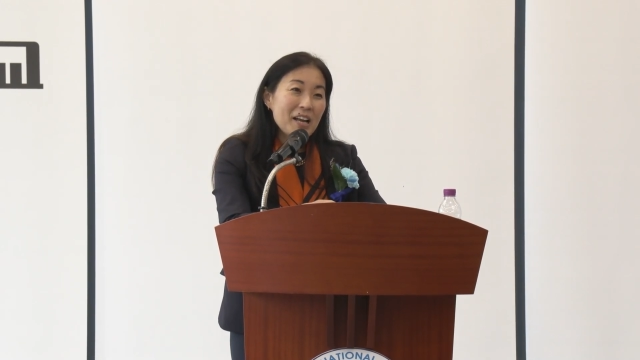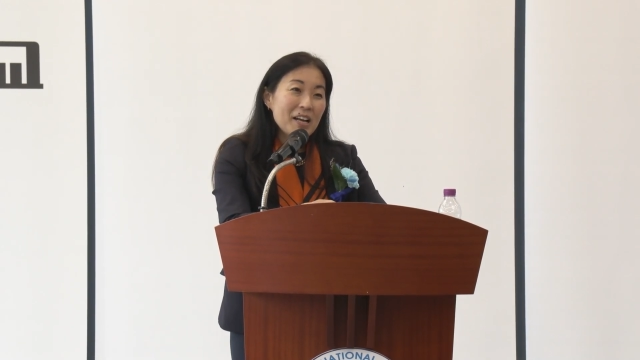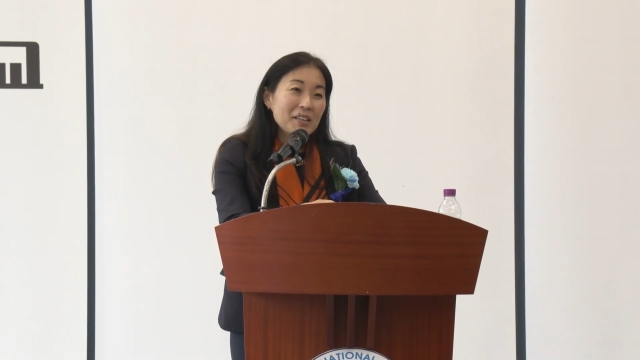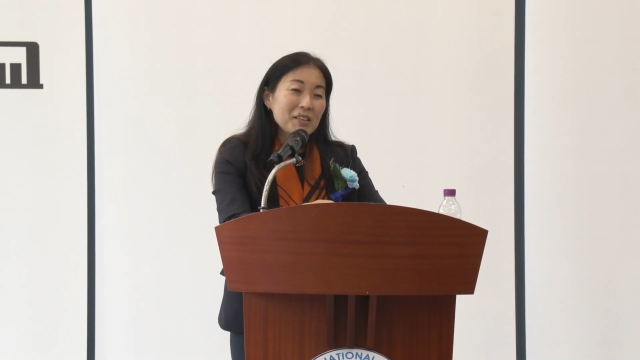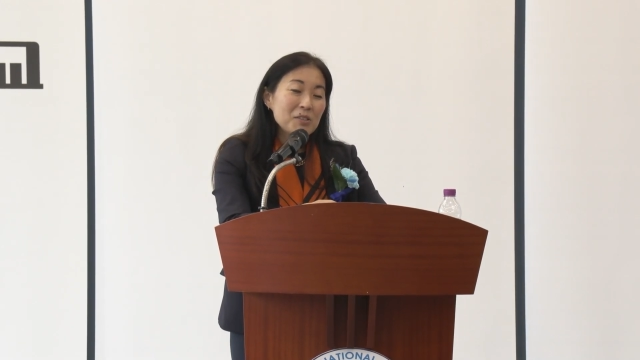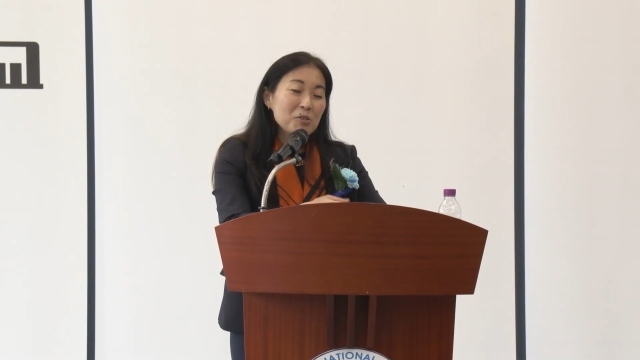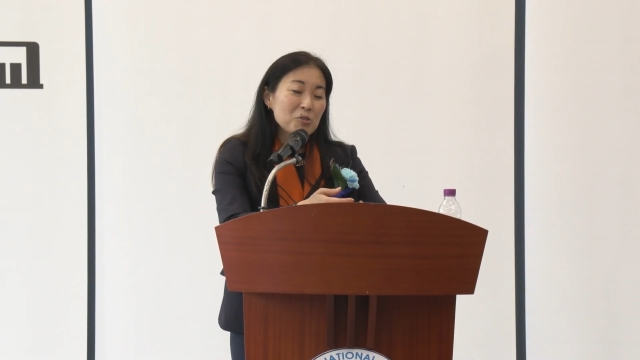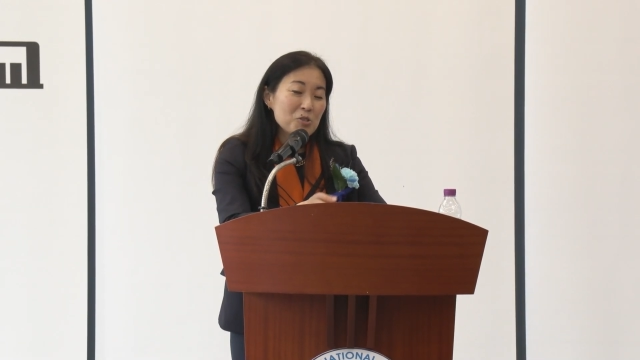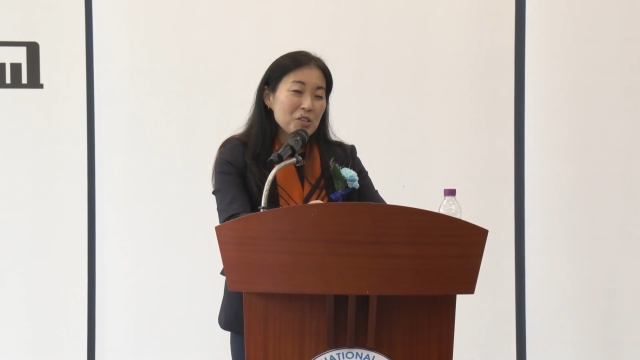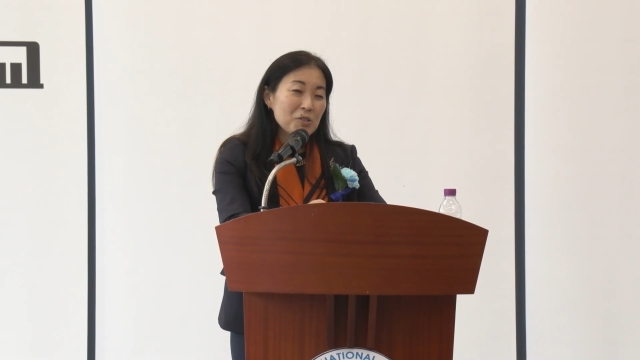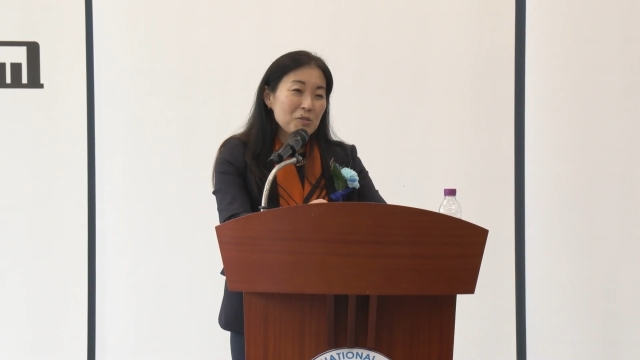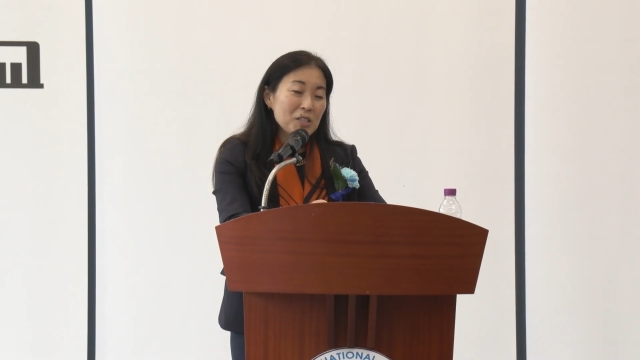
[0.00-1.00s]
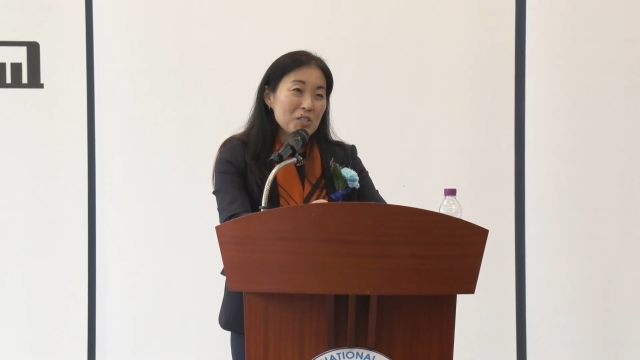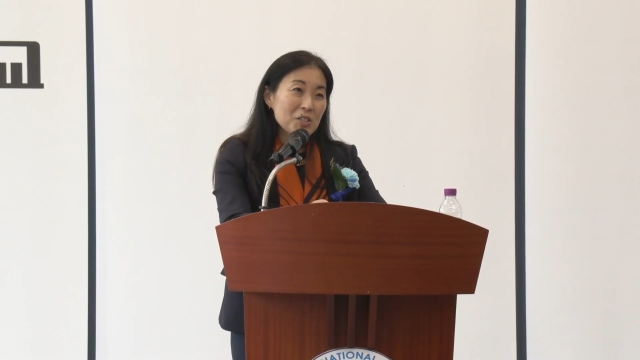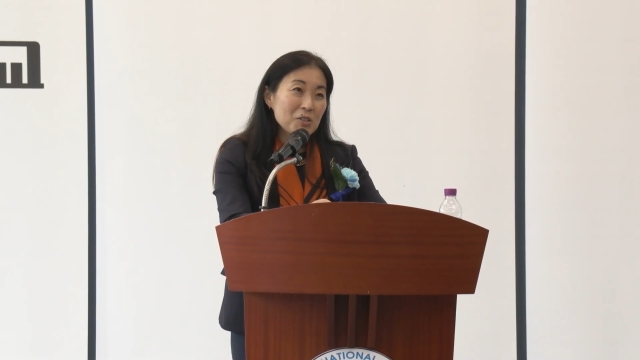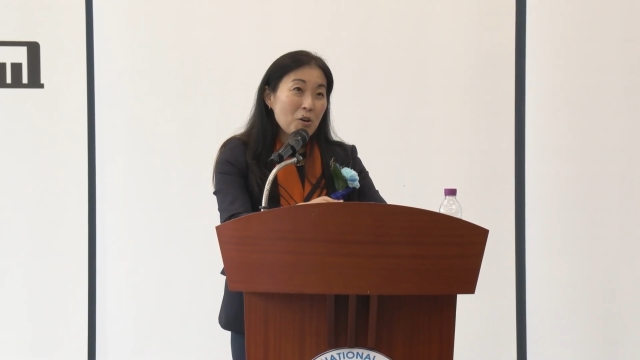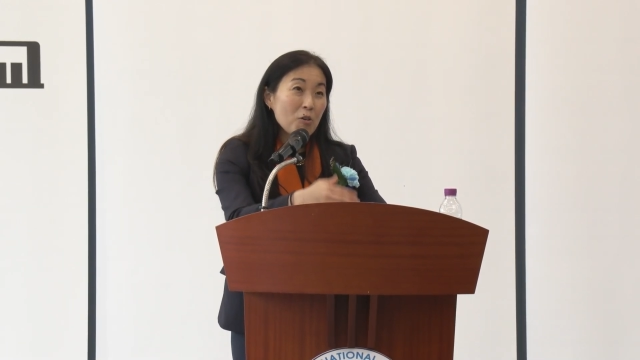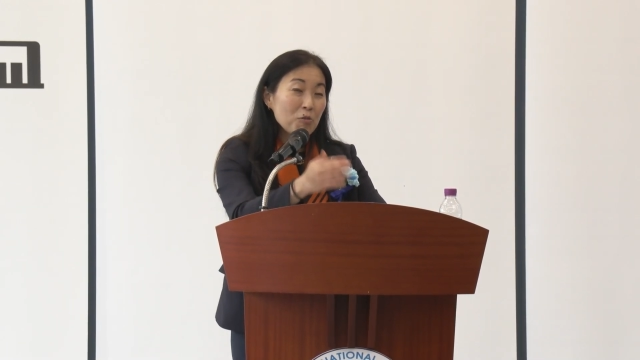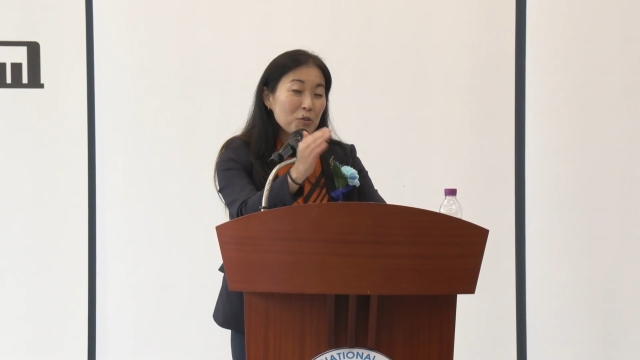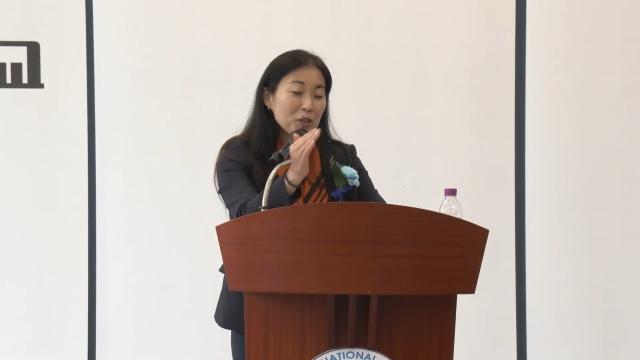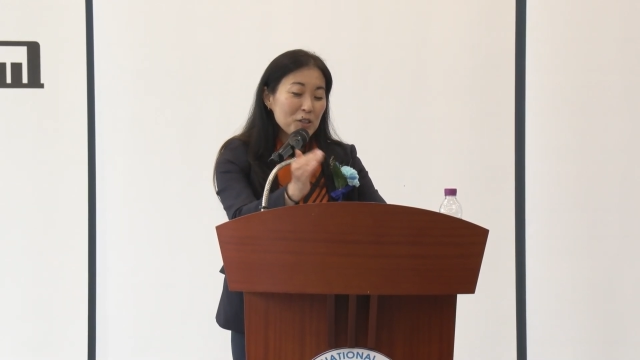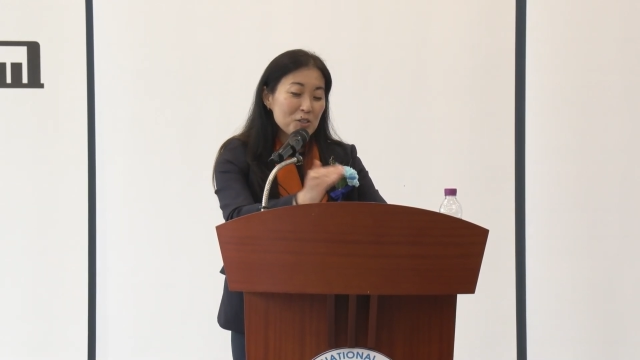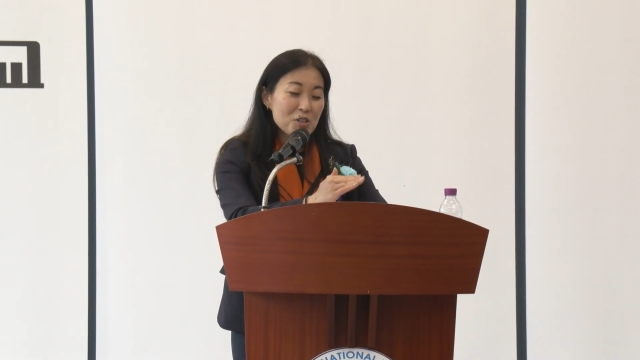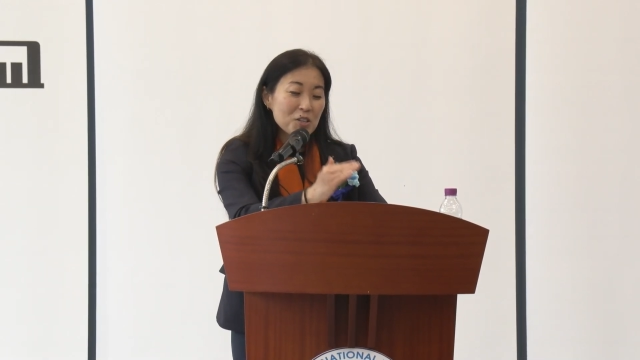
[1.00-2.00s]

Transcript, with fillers: And your generation, hopefully the